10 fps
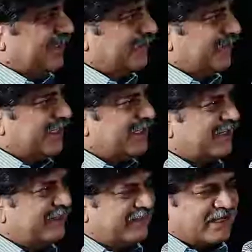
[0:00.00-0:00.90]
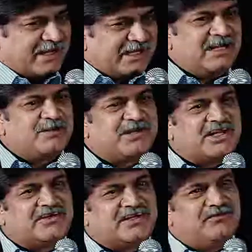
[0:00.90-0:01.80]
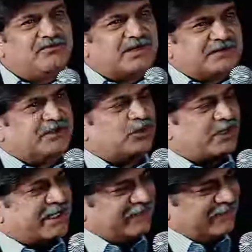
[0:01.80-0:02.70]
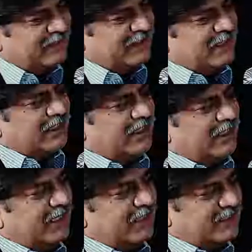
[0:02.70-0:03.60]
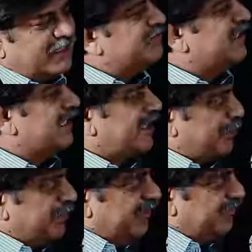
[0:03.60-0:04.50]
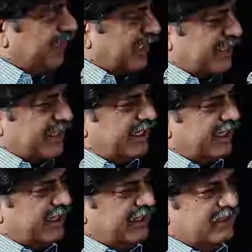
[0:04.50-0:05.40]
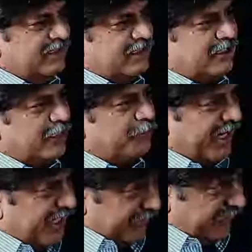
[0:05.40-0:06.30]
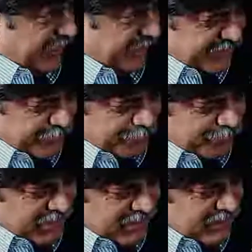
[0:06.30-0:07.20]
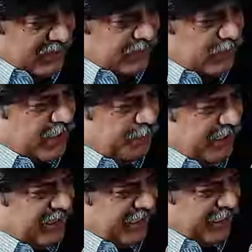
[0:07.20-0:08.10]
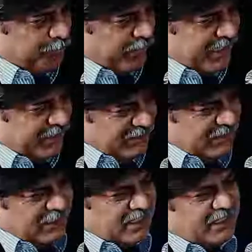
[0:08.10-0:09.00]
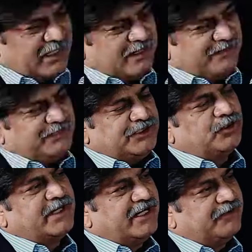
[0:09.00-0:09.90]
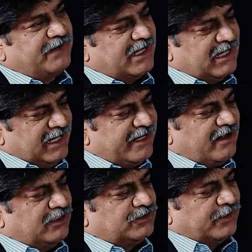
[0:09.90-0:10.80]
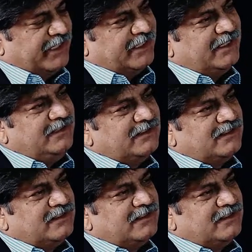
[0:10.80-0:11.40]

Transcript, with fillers: So that is a great limitation what we notice in the stem cell therapies for treating the brain disorders. So keeping that in mind, and uh, we took a different lead altogether.